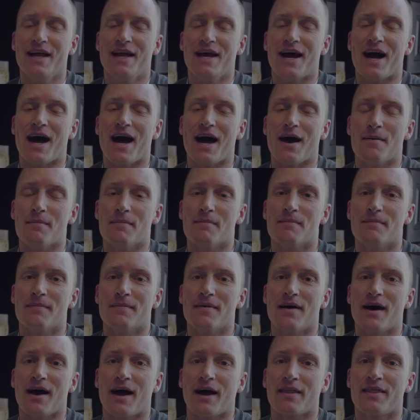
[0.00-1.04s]

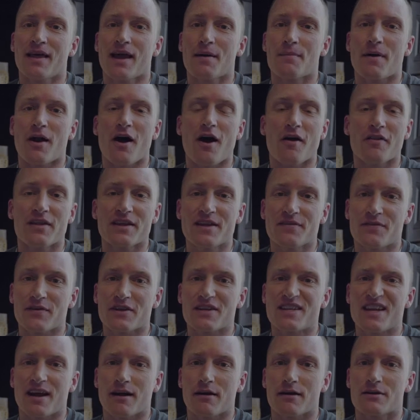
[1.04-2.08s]
I think about all the
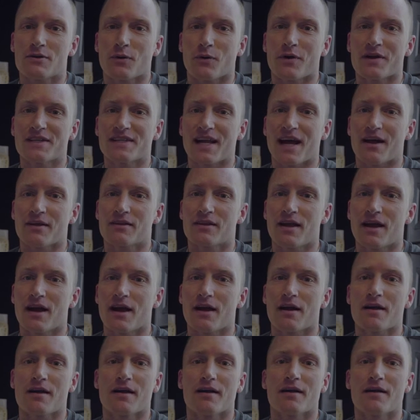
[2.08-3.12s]
different territories out
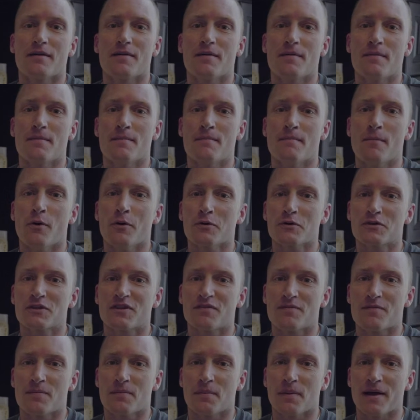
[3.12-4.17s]
there. Most
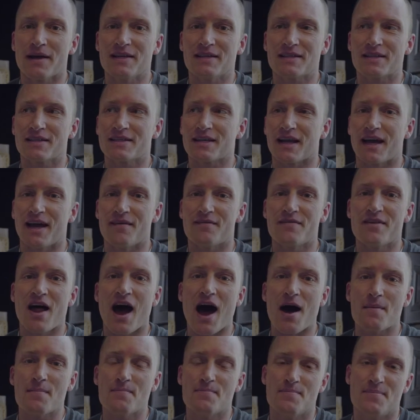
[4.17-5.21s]
of the places, I have
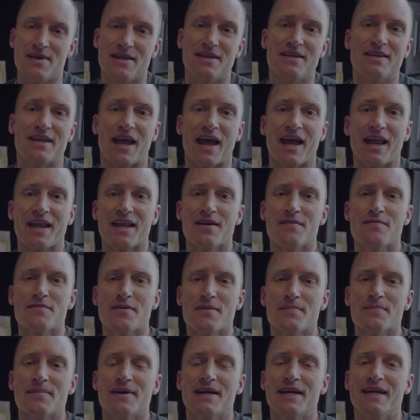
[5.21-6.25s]
not been to any of
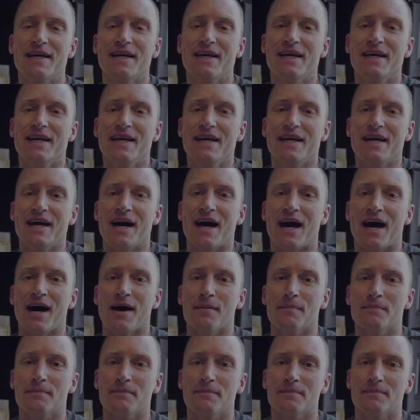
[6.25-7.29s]
them,
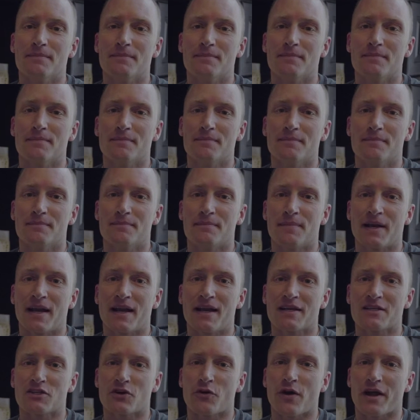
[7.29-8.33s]
but
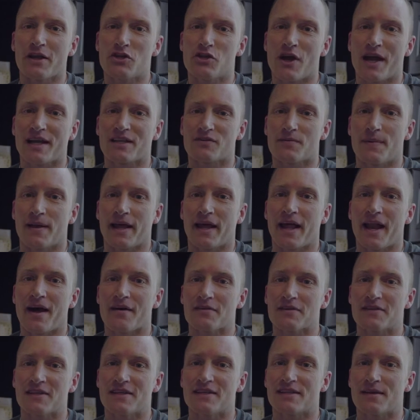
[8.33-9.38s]
it is a great chance for me to get out
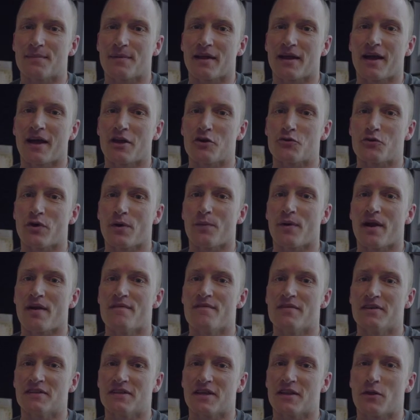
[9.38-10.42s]
and see some of the country when I
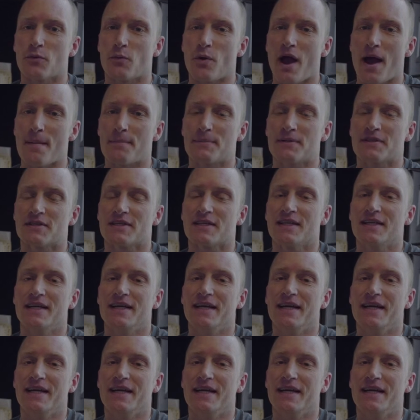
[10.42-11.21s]
visit the reps.